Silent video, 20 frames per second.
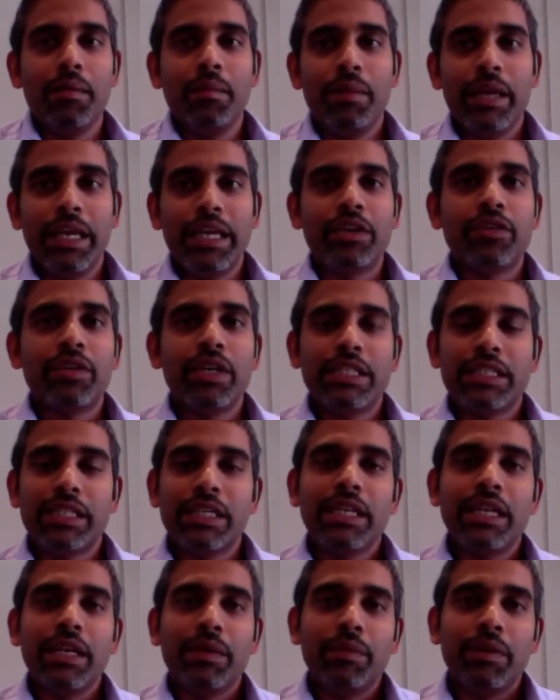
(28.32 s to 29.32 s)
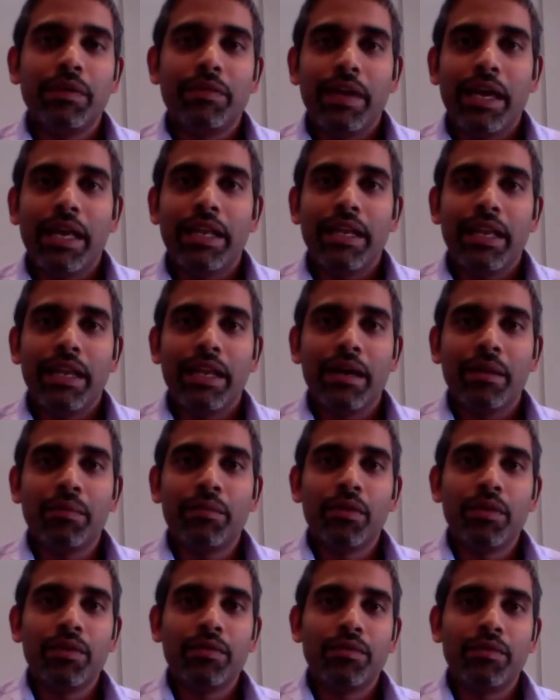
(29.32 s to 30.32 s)
Increasingly, we've had a
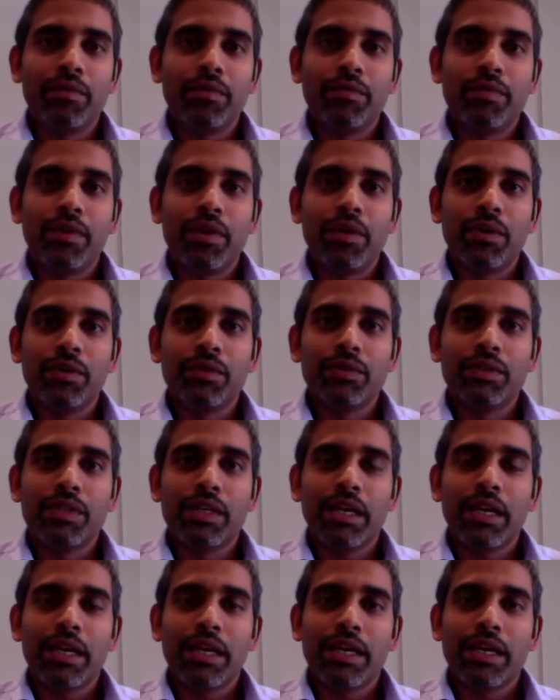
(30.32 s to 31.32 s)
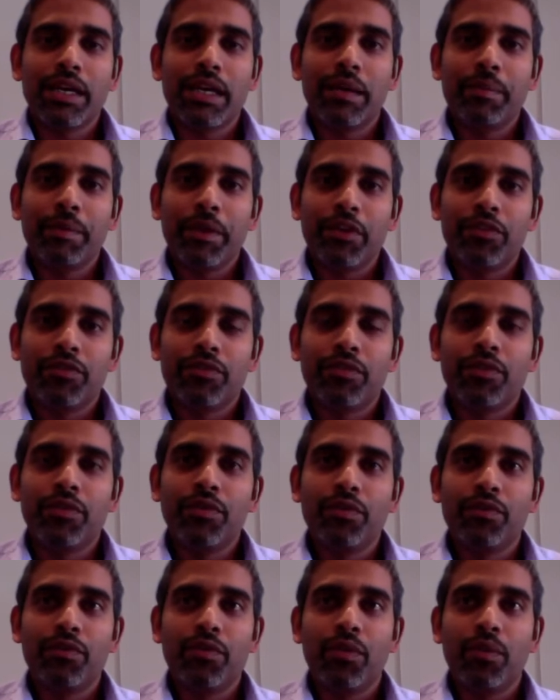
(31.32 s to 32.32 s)
number of referrals coming
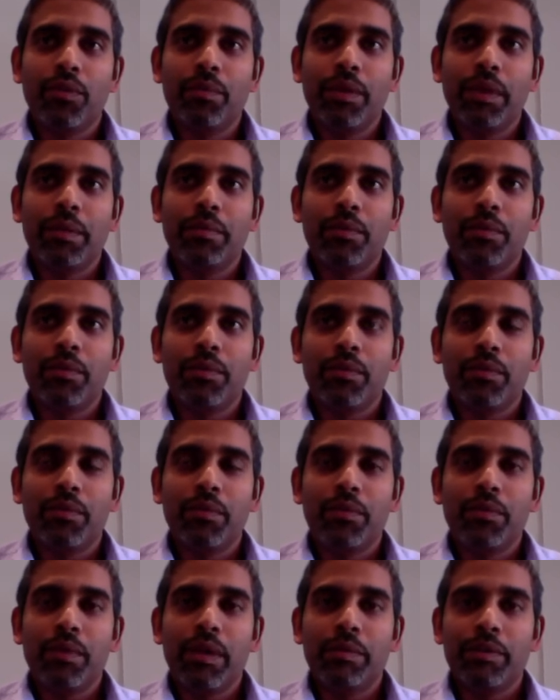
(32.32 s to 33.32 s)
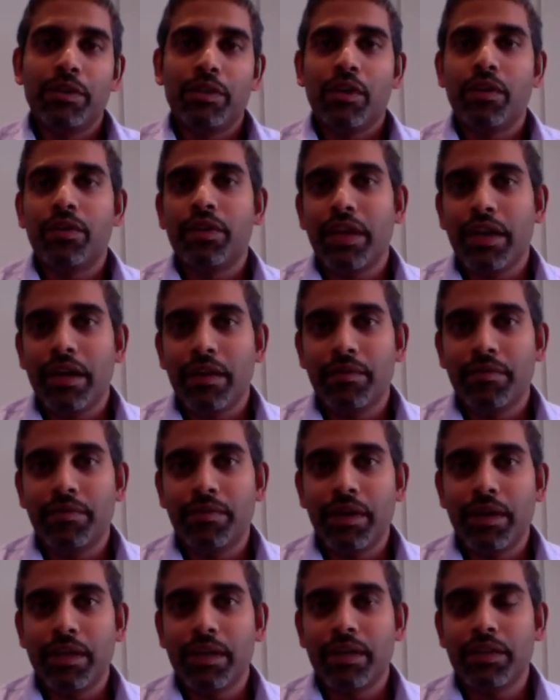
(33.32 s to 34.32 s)
through for people where we don't have
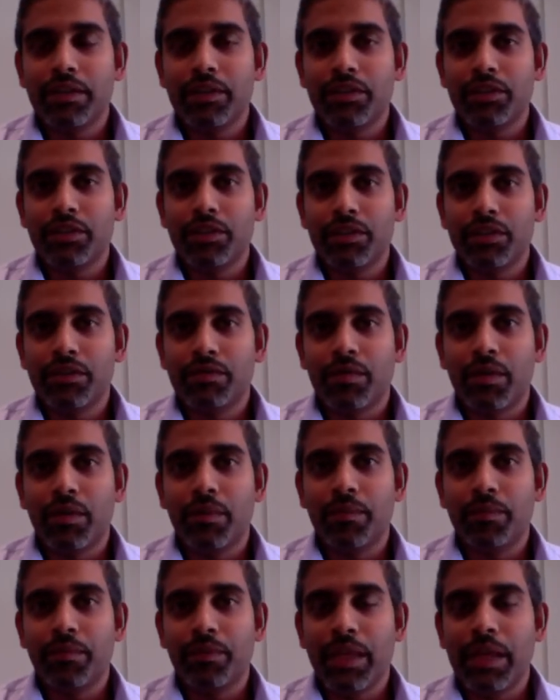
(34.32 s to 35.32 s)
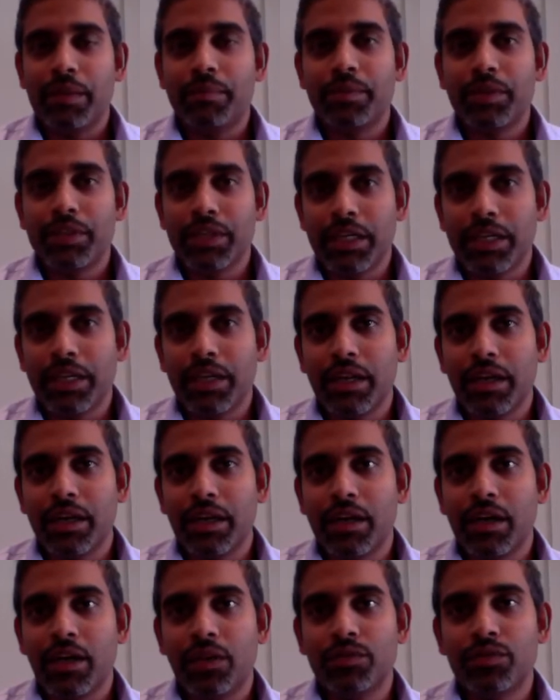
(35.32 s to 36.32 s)
clinicians from that particular
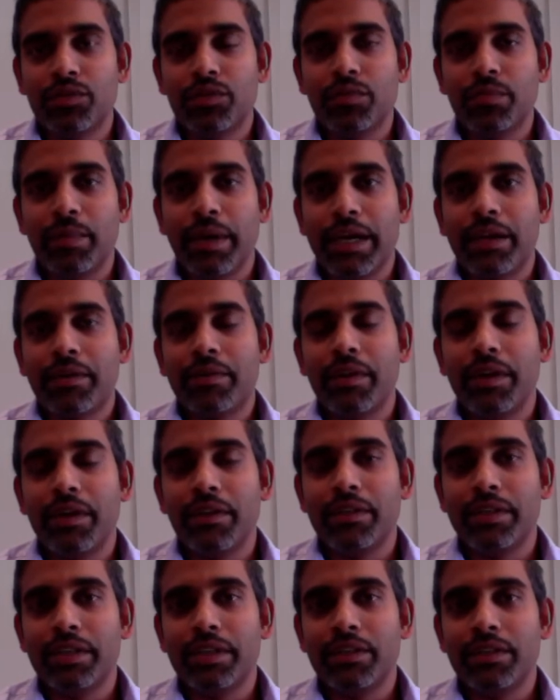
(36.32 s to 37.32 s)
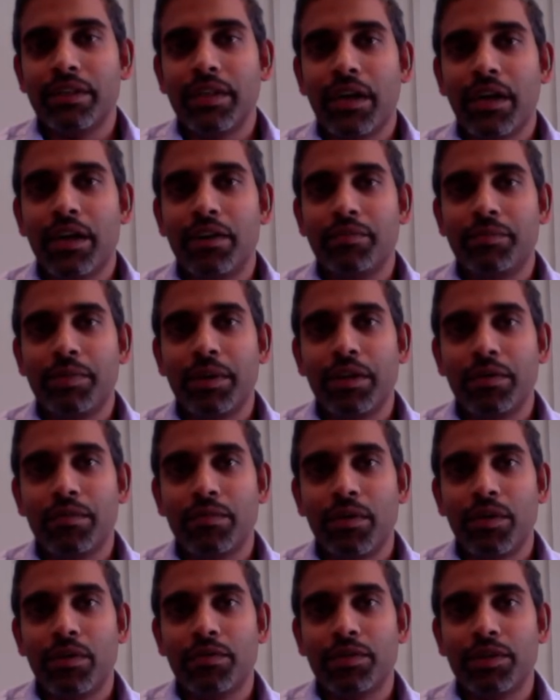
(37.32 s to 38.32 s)
cultural background, and I've been
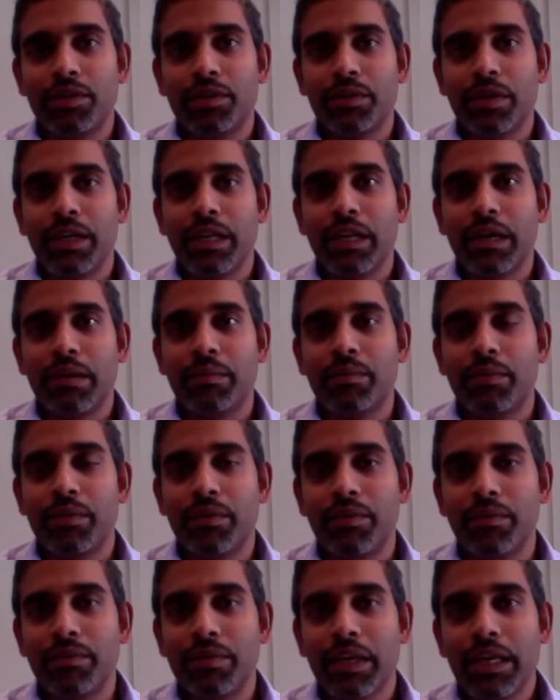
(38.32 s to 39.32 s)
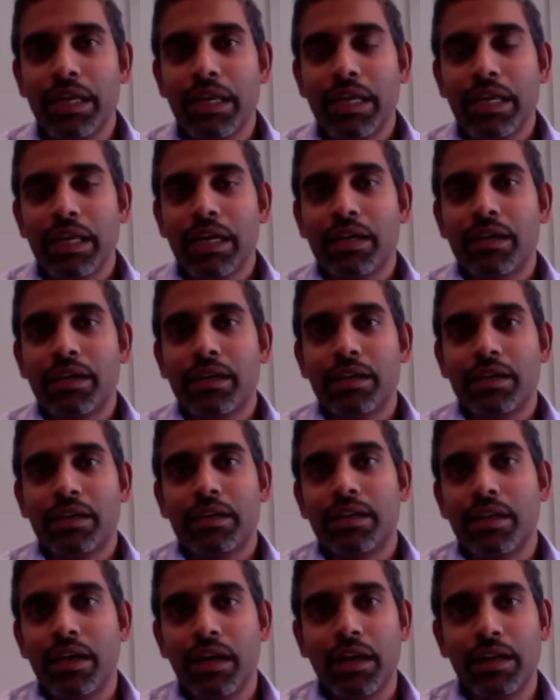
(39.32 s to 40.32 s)
involved in doing a number
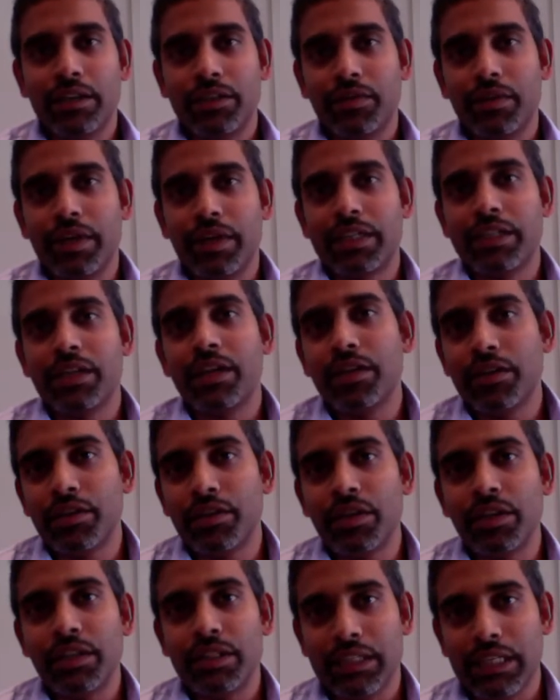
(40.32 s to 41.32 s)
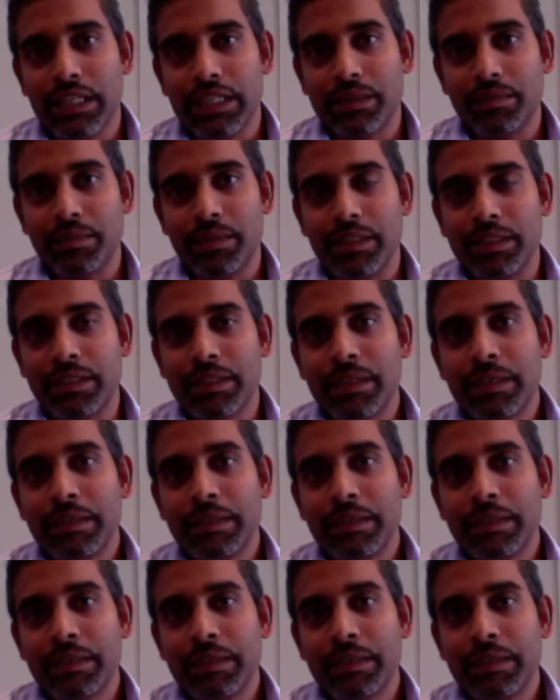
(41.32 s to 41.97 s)
of direct clinical assessments,